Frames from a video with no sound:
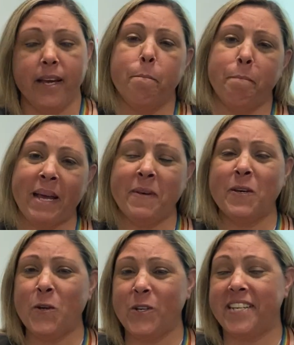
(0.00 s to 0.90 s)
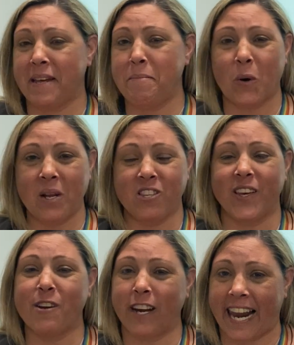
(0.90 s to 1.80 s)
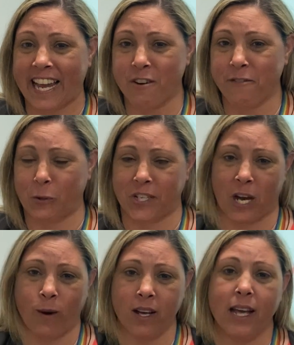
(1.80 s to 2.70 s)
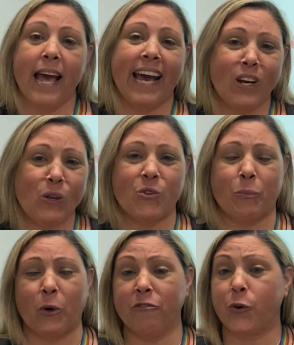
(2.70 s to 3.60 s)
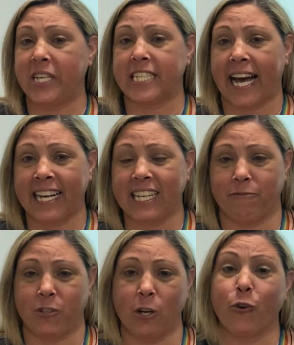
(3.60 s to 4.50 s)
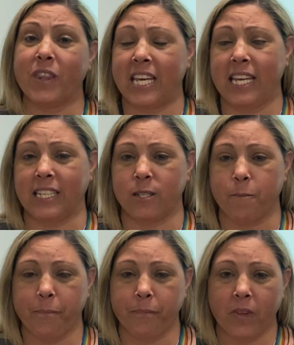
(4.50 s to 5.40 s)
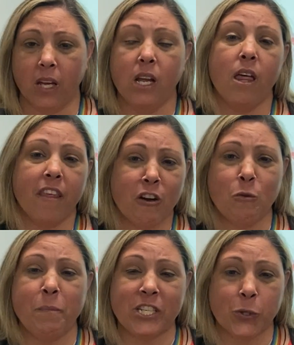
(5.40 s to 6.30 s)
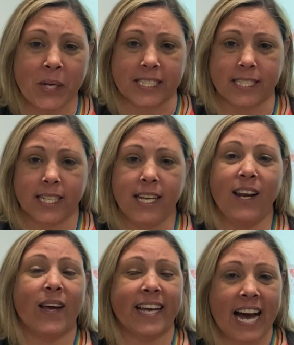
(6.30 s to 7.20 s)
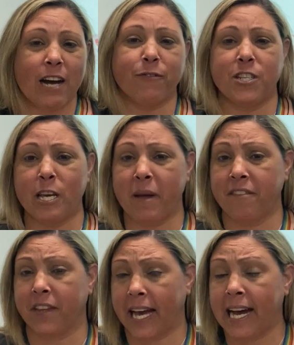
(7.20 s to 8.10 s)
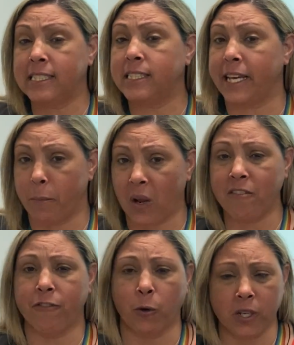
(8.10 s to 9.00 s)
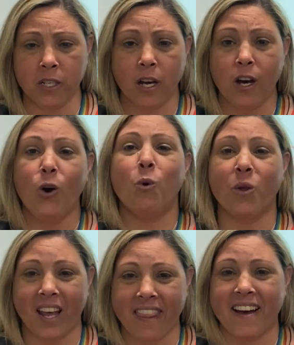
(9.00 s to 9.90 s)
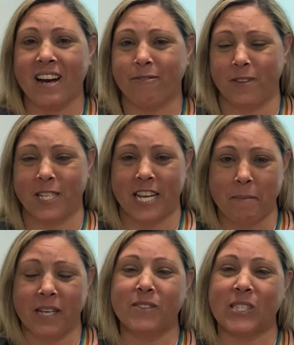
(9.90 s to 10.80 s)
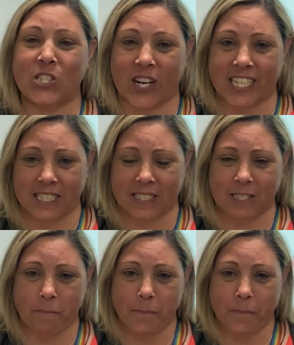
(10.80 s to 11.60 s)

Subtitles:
Maybe you'll earn 10 points for every layer of your tower and lose a point for each card left over at the end. There could be a twist, like half the team have the cards and are blindfolded, while the other half of the team gives instructions.